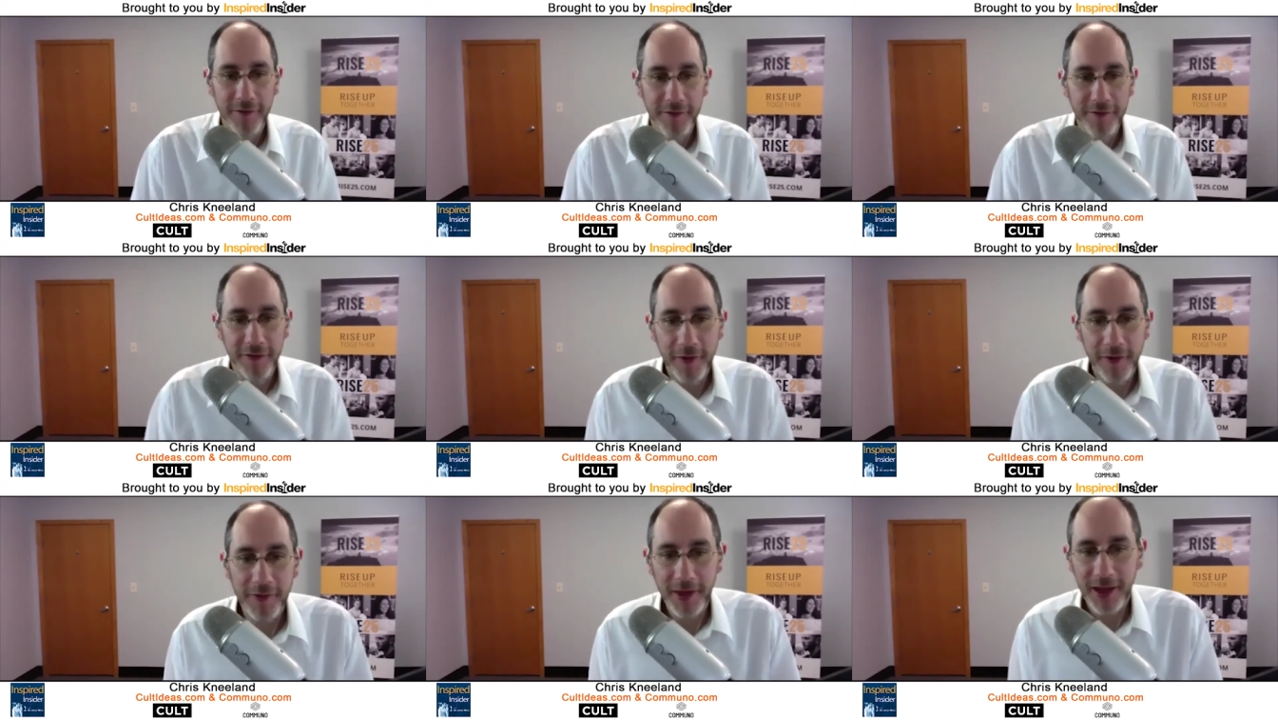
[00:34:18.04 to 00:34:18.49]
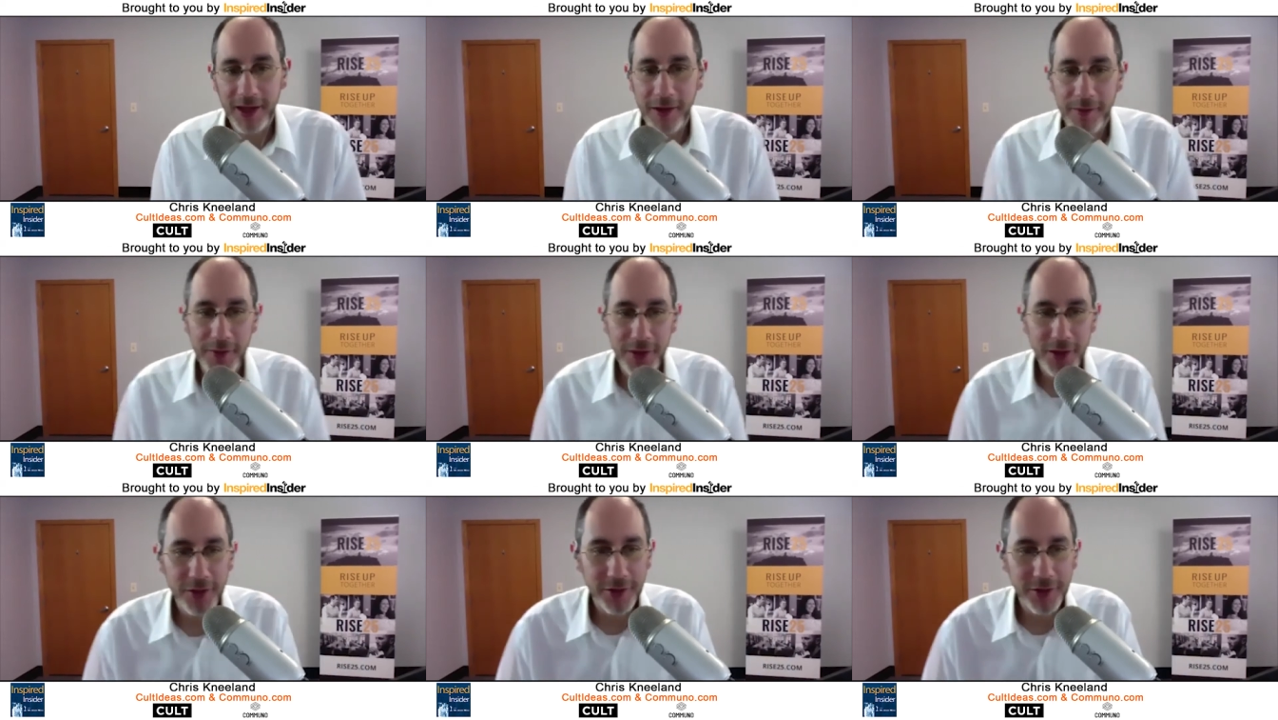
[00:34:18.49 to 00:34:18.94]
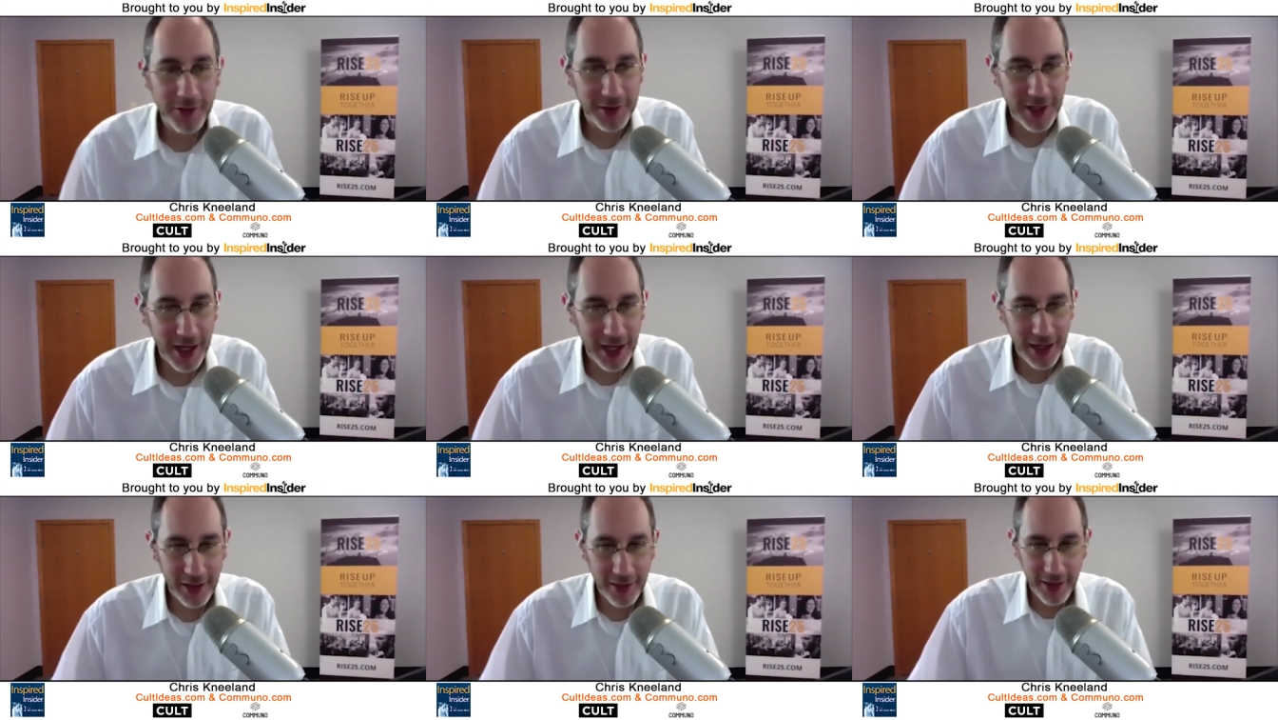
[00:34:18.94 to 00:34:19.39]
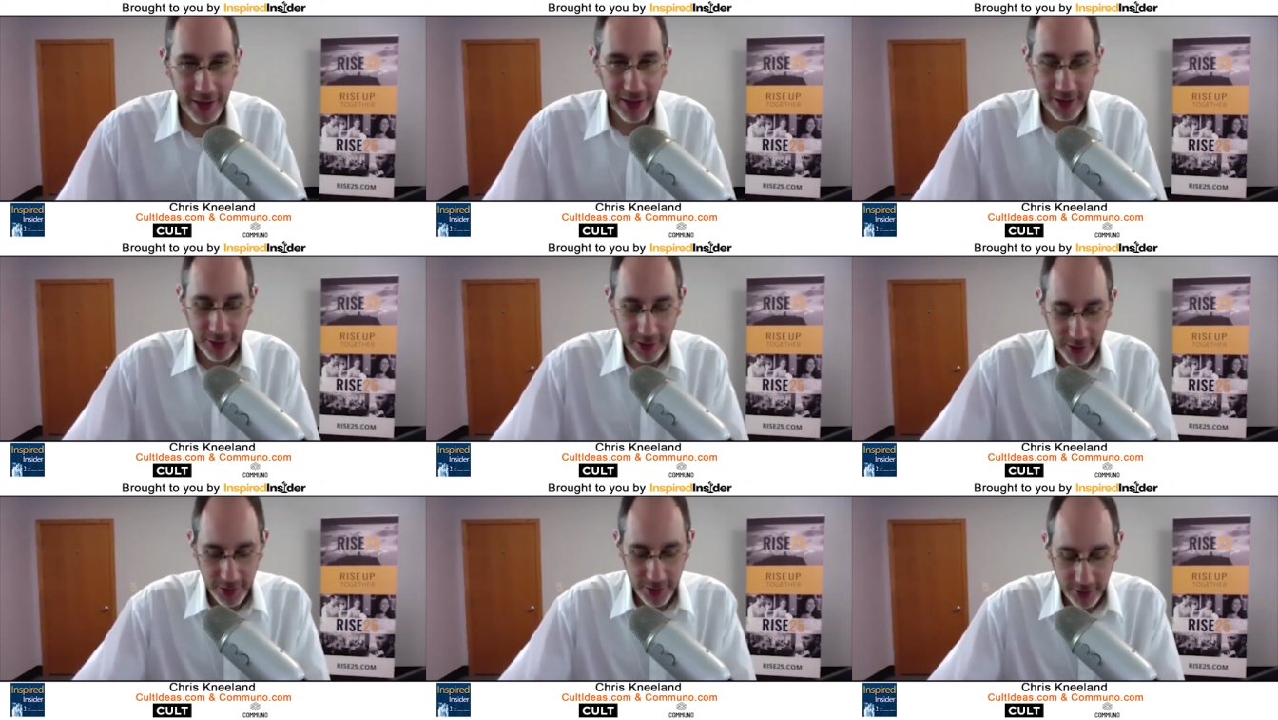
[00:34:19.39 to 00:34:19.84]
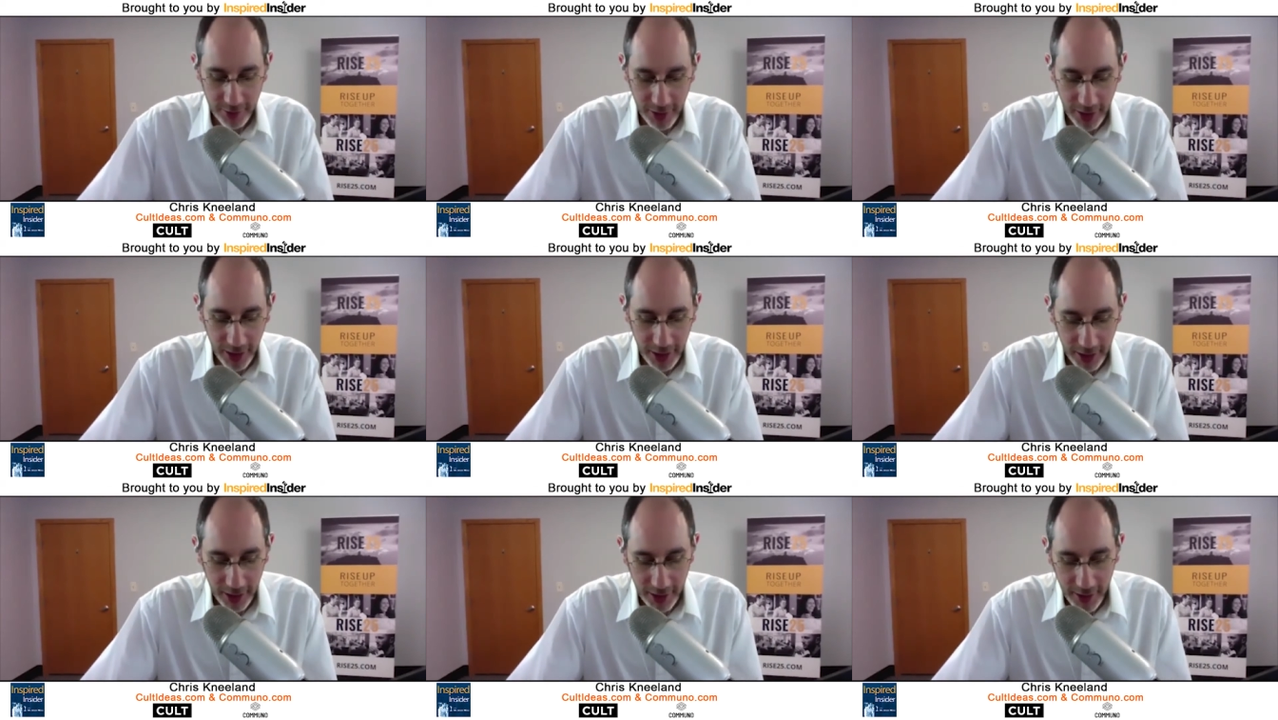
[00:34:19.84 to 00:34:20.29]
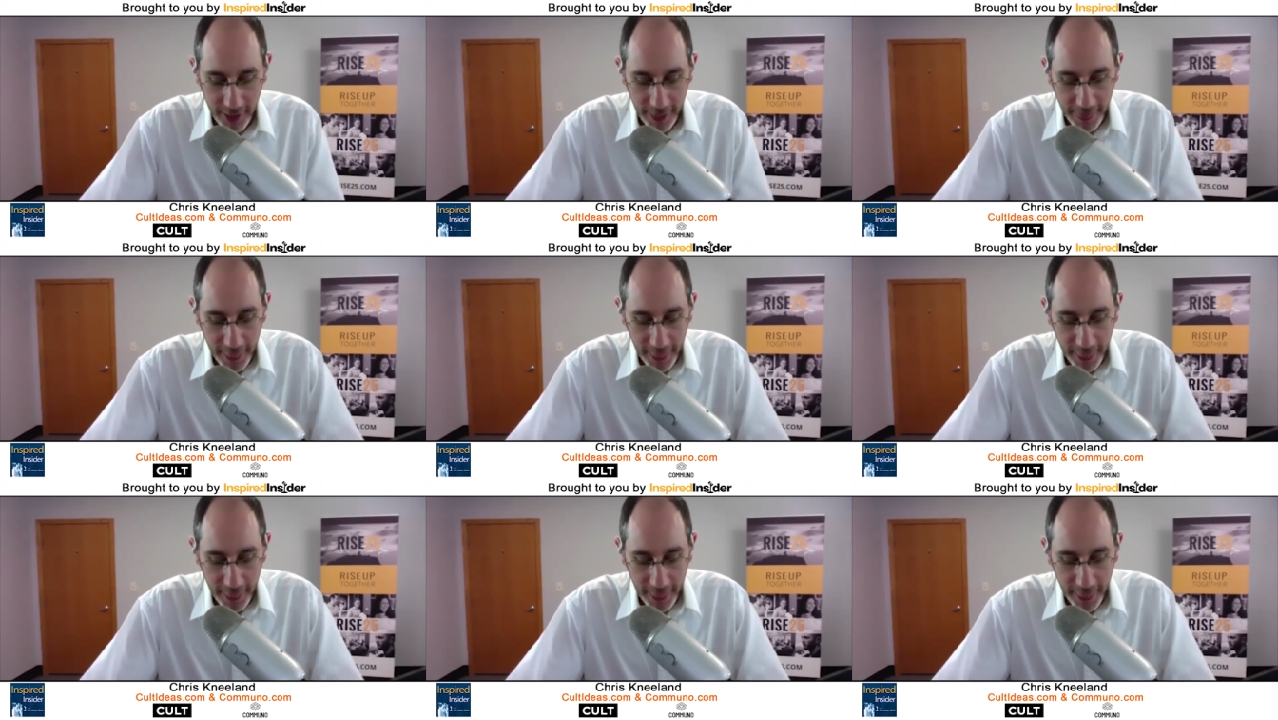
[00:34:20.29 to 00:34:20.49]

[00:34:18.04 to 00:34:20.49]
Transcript: from the Communo side of things, right,